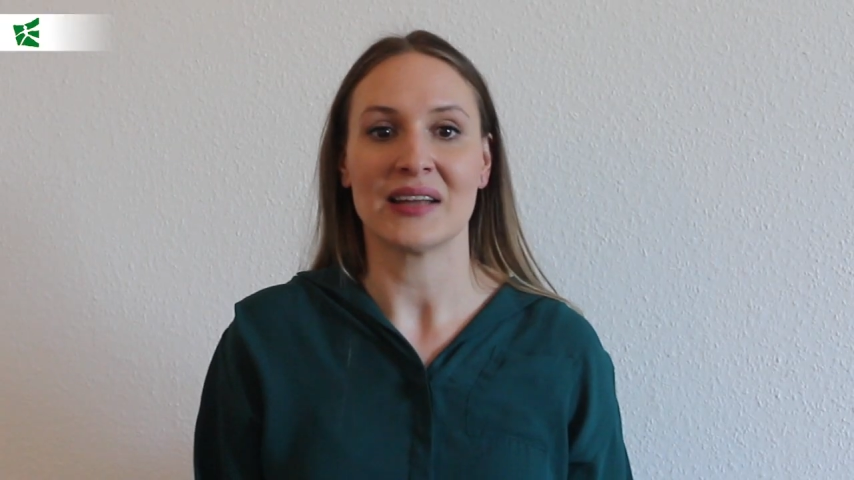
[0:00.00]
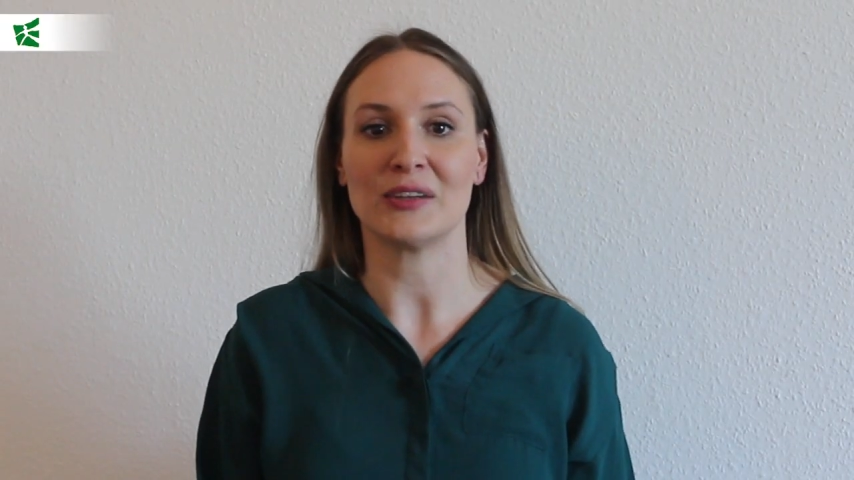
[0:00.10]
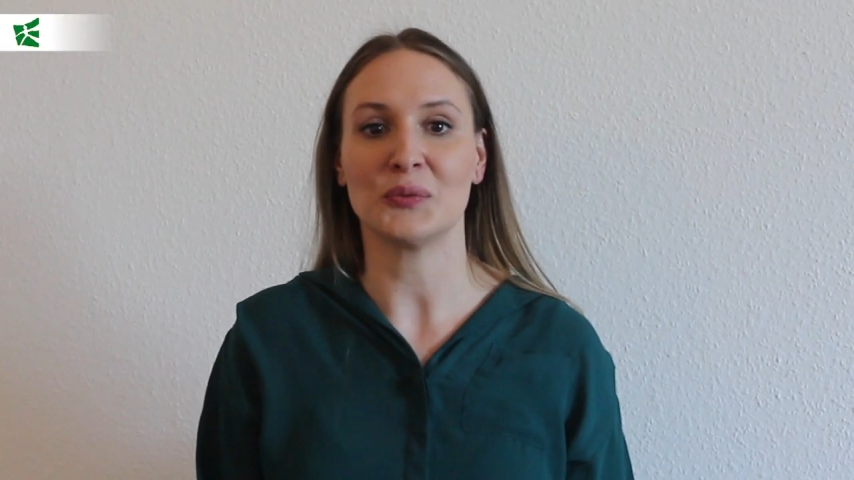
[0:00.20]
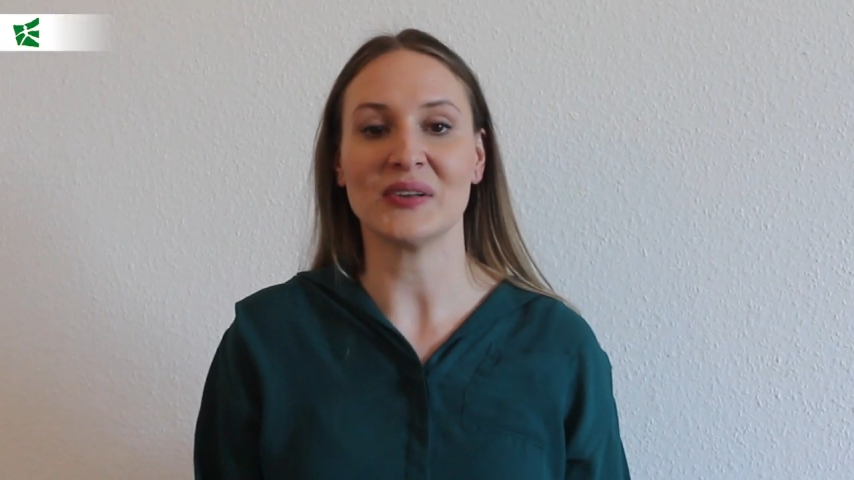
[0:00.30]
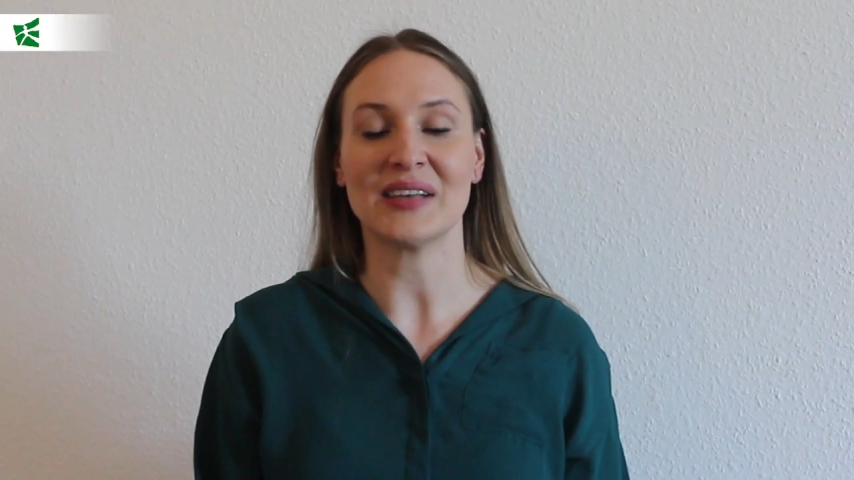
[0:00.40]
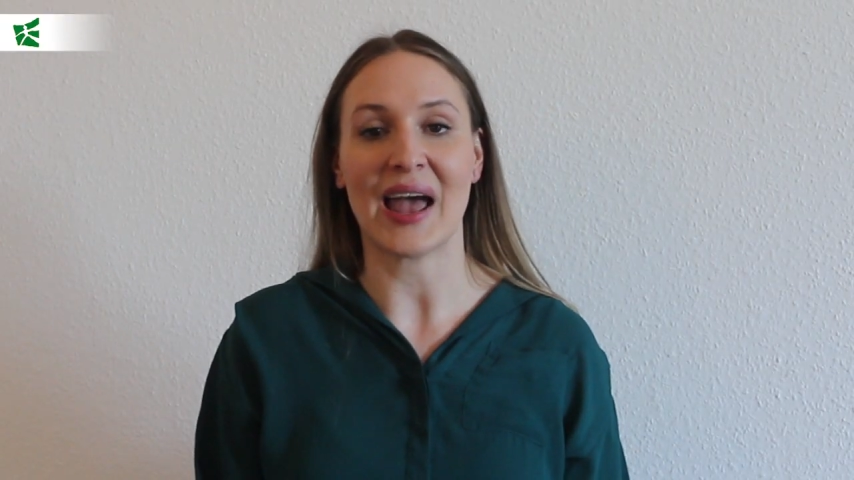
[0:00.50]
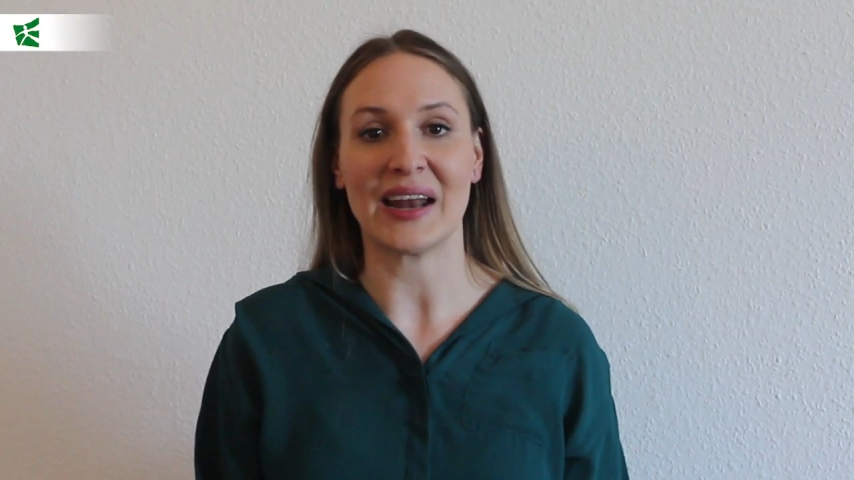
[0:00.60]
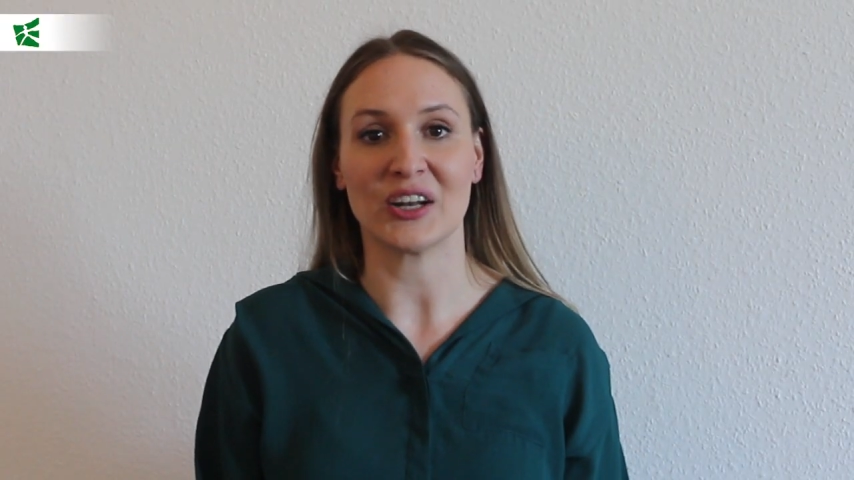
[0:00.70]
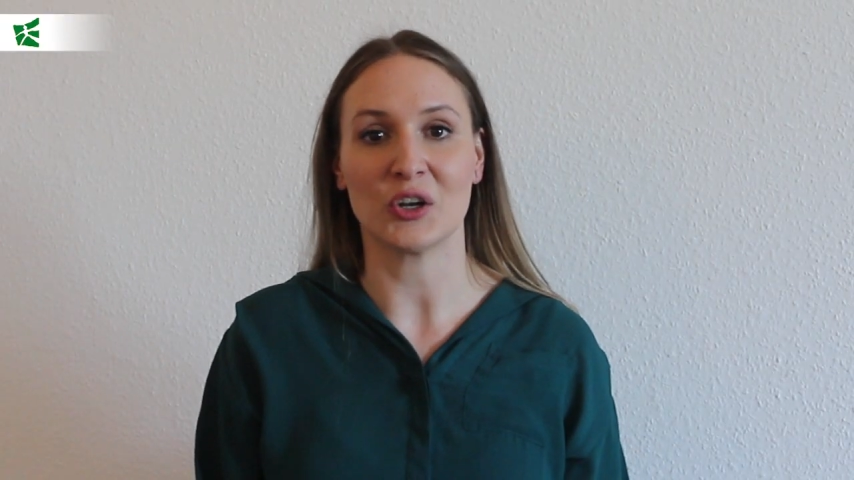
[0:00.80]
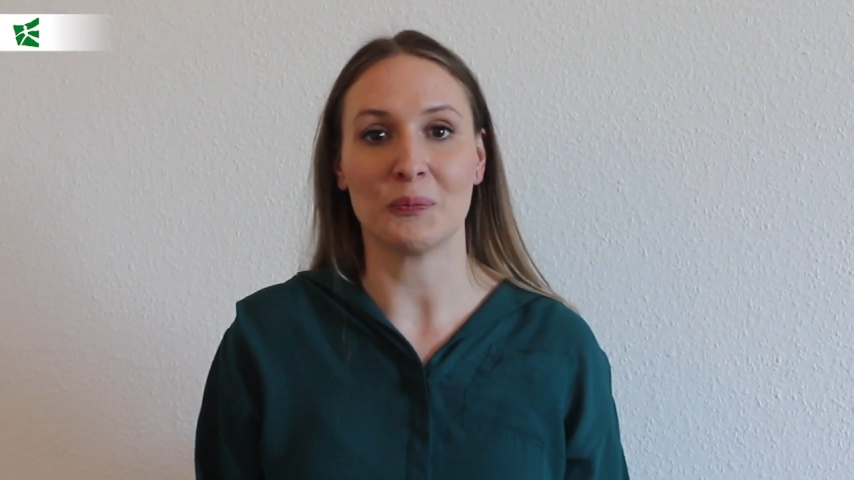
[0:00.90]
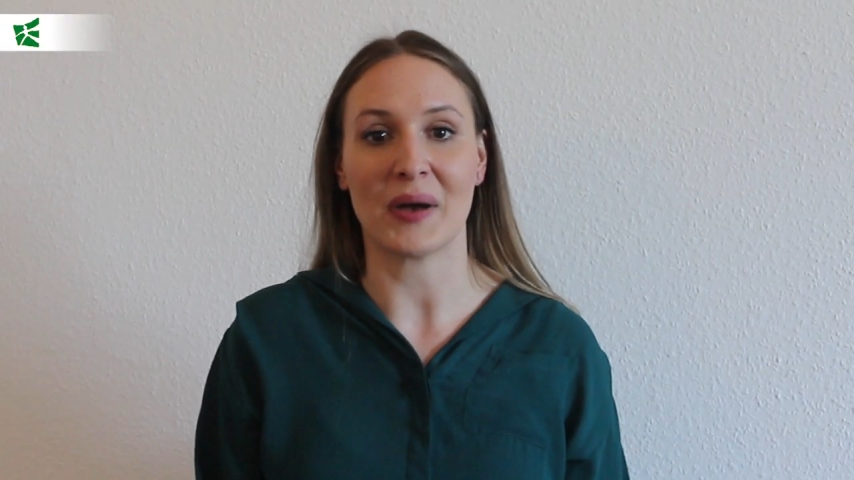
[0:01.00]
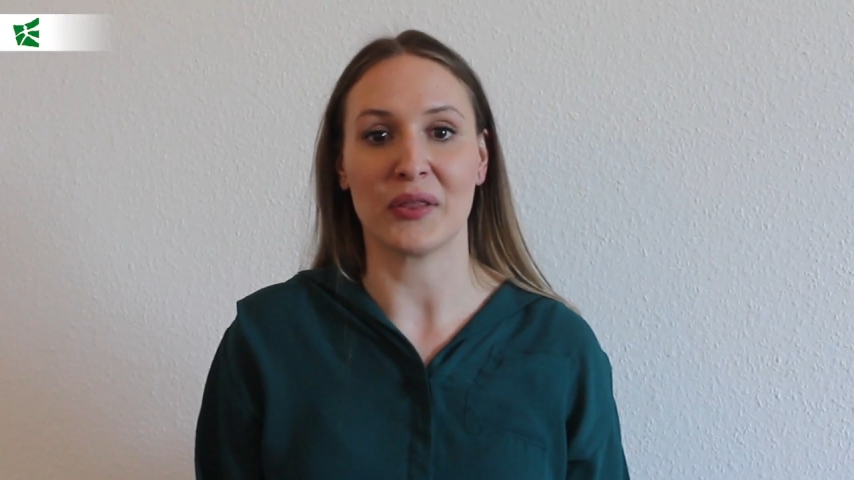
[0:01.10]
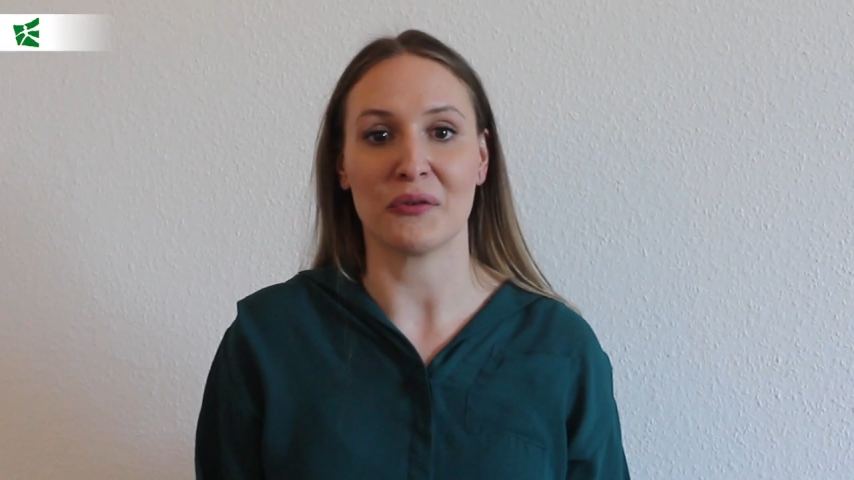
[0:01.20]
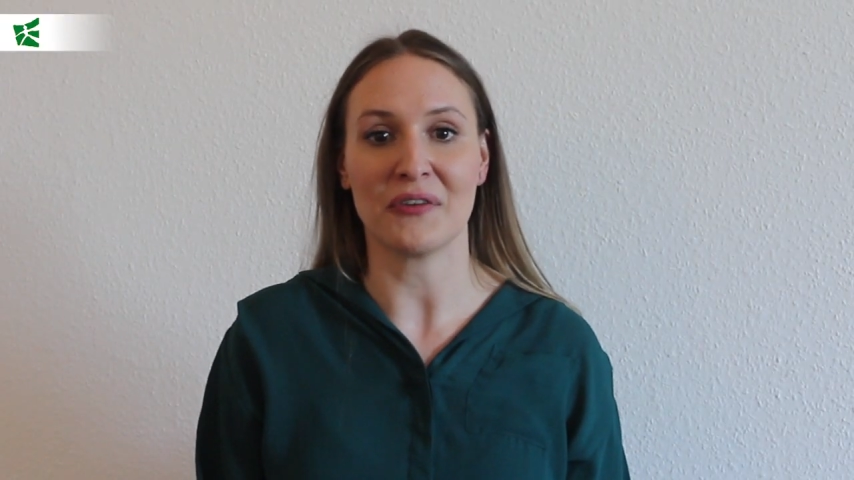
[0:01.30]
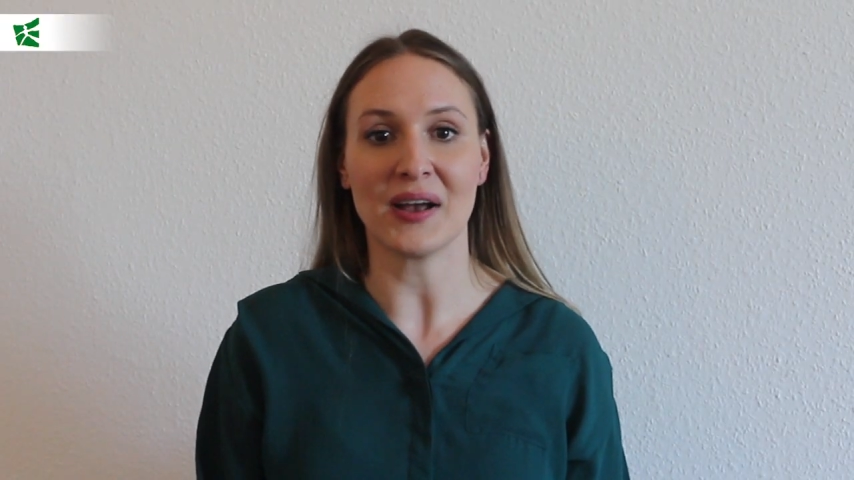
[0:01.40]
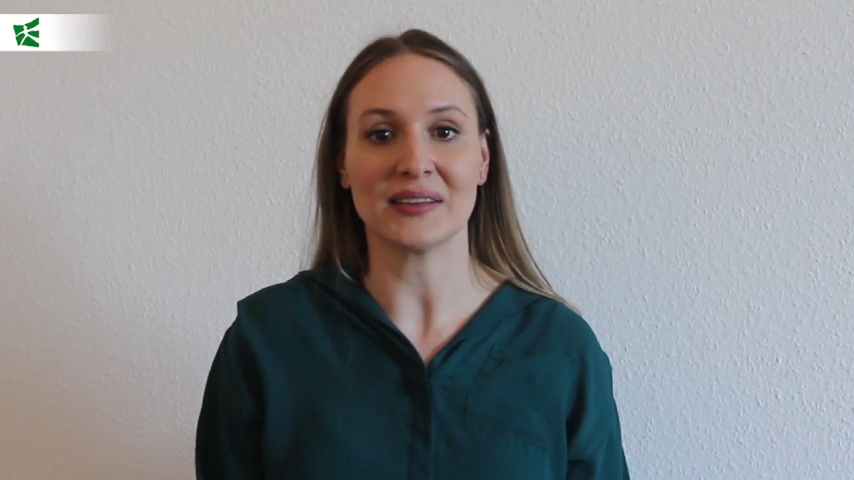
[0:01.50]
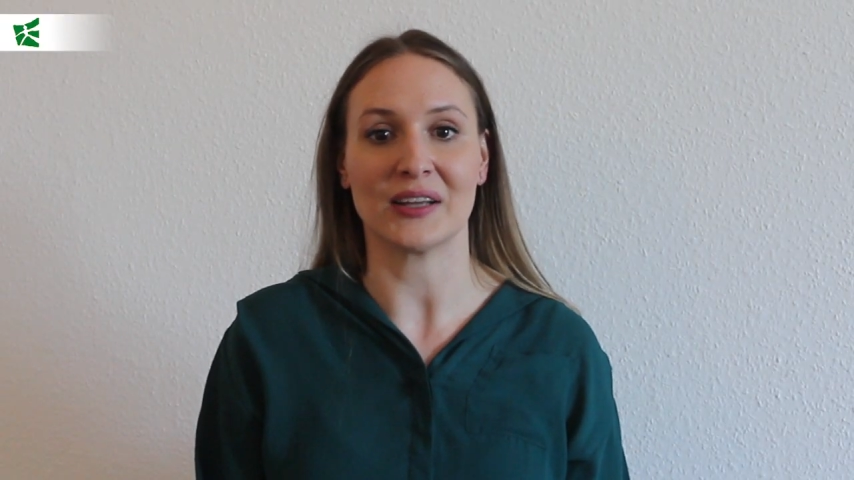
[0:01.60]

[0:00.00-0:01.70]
This was highlighted by the fact